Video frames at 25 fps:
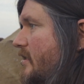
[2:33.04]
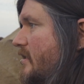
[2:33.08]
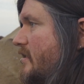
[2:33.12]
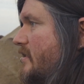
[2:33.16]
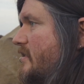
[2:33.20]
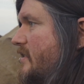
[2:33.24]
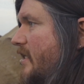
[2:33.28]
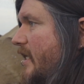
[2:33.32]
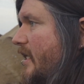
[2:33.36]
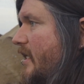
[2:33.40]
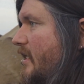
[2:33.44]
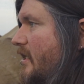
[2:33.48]

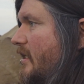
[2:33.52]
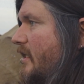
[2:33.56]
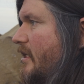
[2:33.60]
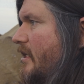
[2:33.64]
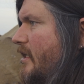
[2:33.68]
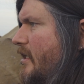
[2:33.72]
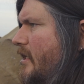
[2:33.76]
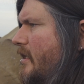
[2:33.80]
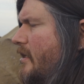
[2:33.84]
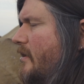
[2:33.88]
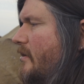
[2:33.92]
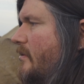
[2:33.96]

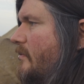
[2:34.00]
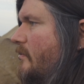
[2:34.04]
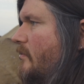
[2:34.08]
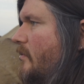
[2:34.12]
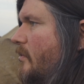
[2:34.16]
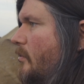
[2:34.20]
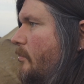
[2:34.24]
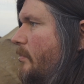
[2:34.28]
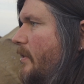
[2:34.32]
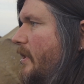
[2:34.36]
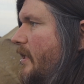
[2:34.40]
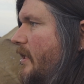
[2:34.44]
Secondly
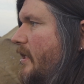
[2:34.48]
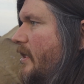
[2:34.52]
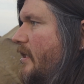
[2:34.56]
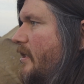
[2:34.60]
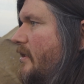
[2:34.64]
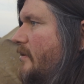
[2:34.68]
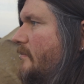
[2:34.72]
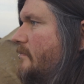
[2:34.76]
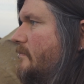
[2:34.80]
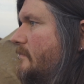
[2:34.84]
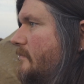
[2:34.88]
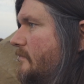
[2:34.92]
will
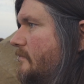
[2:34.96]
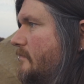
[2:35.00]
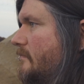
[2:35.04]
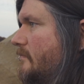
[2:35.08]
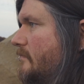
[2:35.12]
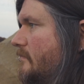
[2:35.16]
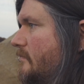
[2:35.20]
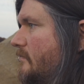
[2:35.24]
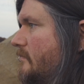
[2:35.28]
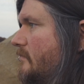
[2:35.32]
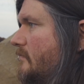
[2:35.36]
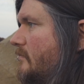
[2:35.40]
be
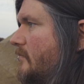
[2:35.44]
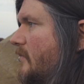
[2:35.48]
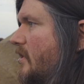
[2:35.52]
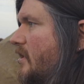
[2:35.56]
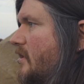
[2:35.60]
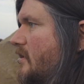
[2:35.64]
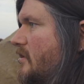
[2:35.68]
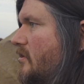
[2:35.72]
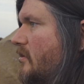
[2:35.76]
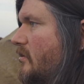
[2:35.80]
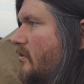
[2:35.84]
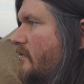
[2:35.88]

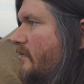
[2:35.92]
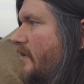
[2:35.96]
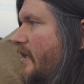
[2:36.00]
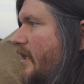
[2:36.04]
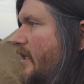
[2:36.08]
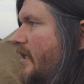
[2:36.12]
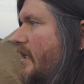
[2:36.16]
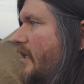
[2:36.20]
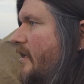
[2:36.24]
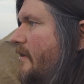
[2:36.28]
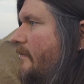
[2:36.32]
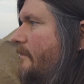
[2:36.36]
sort of
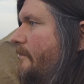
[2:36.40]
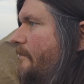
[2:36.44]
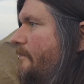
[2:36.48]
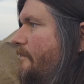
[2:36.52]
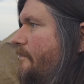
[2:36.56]
a